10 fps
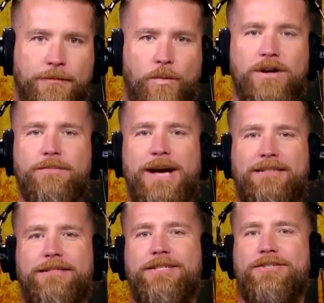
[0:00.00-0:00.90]
Welcome
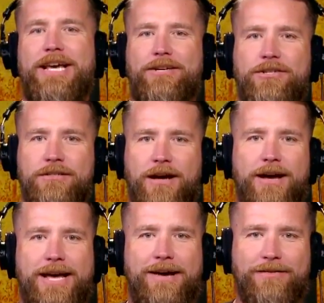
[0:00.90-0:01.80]
back to Dish Nation.
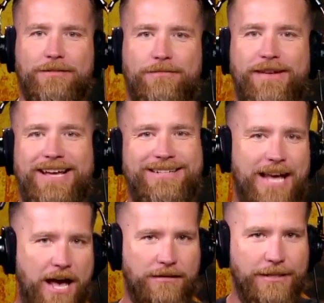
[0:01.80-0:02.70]
I have some
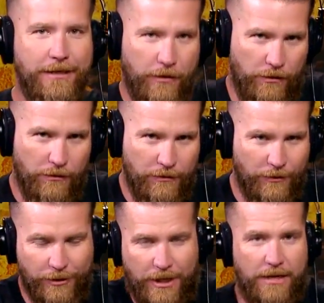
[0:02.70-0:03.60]
fantastic news,
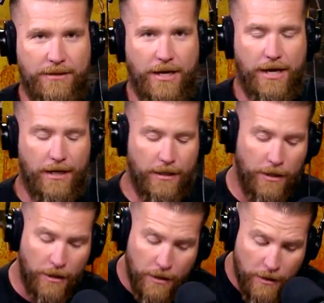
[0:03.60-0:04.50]
or should I say,
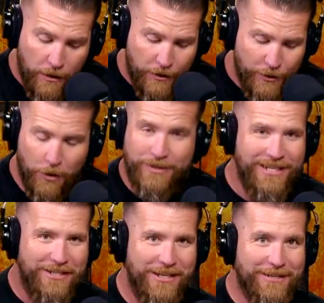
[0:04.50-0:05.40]

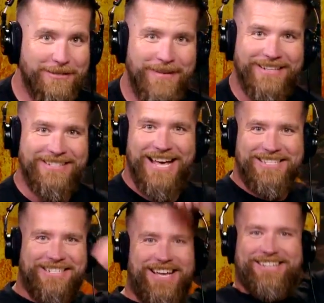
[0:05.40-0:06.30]
noticias
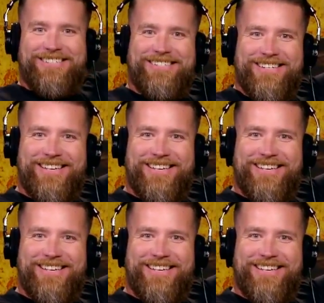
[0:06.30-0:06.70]
fantásticas.